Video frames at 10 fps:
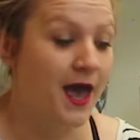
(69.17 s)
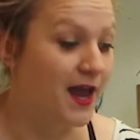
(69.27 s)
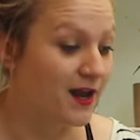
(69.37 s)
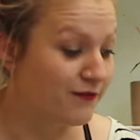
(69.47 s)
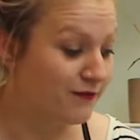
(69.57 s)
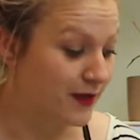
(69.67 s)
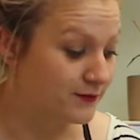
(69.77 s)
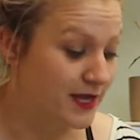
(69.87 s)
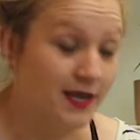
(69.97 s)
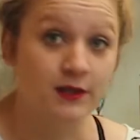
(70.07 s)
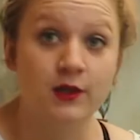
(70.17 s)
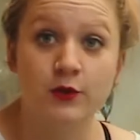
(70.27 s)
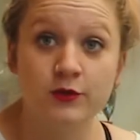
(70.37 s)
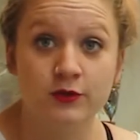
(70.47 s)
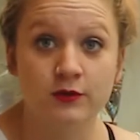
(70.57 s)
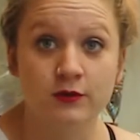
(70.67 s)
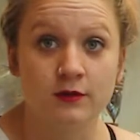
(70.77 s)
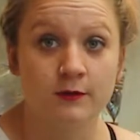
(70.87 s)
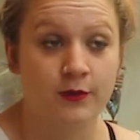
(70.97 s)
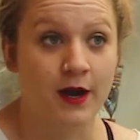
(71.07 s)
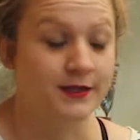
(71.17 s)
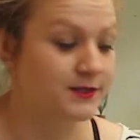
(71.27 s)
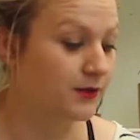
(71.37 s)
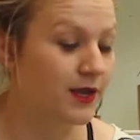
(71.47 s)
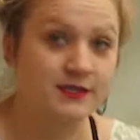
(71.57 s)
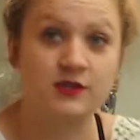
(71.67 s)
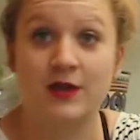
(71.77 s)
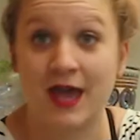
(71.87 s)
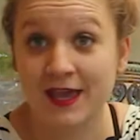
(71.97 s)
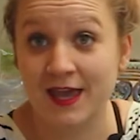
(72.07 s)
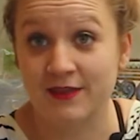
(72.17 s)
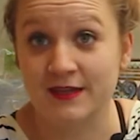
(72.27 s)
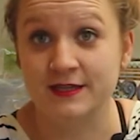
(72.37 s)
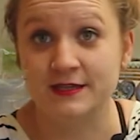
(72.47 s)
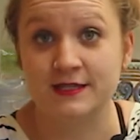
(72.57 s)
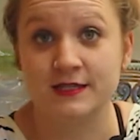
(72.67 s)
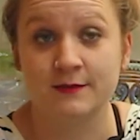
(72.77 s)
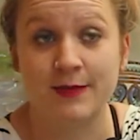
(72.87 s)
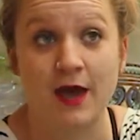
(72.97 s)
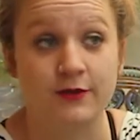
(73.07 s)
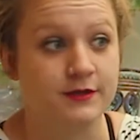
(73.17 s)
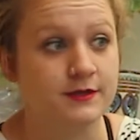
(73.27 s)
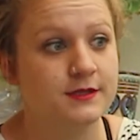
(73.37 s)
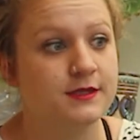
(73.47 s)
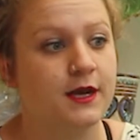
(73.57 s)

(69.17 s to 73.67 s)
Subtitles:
And I found a local brand. So, okay, so you can get these powders.